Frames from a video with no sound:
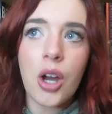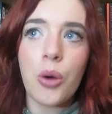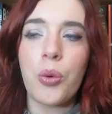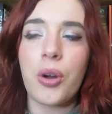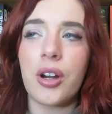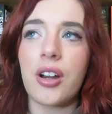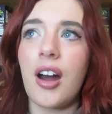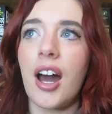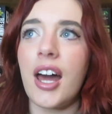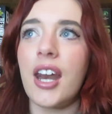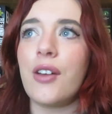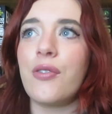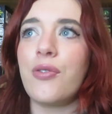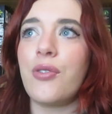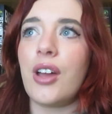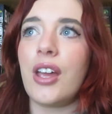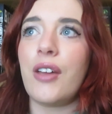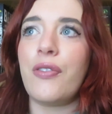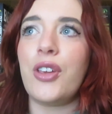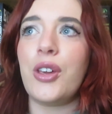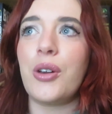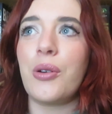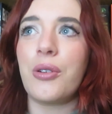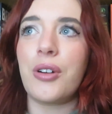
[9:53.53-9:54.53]
we're kind of,
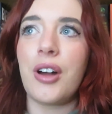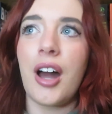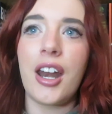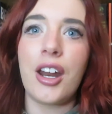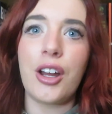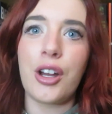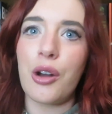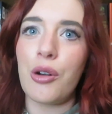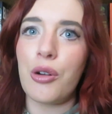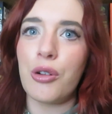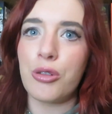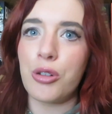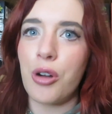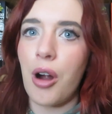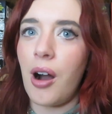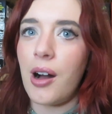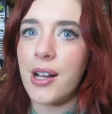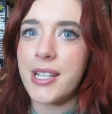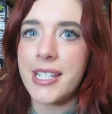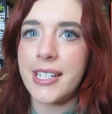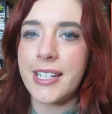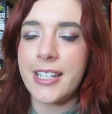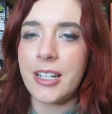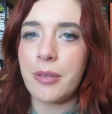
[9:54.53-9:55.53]
if you kind of go
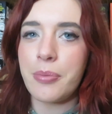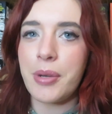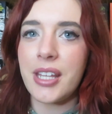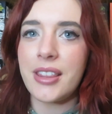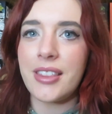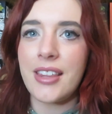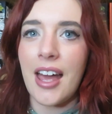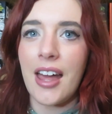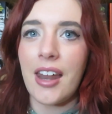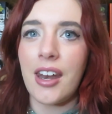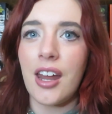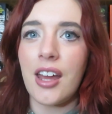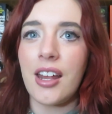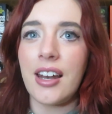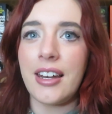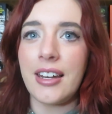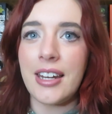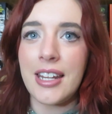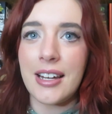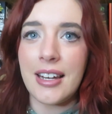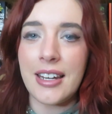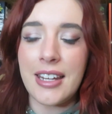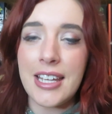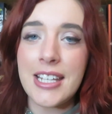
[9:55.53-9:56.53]
across a little bit, then
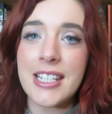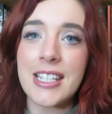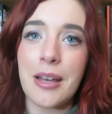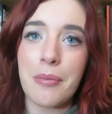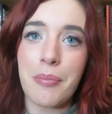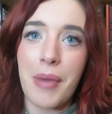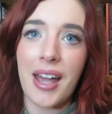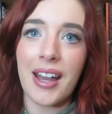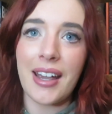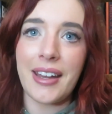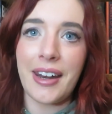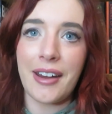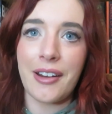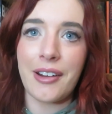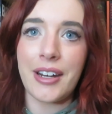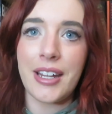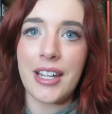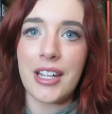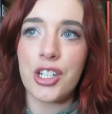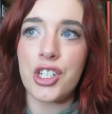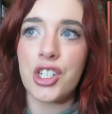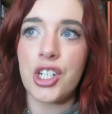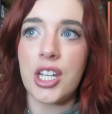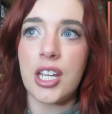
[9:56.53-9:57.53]
Lisa
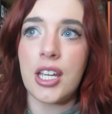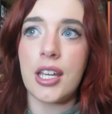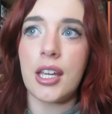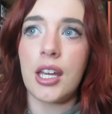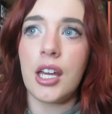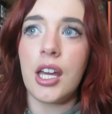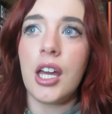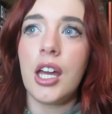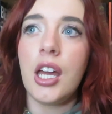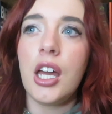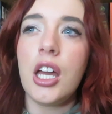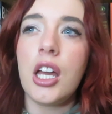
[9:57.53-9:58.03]
McInerney, she,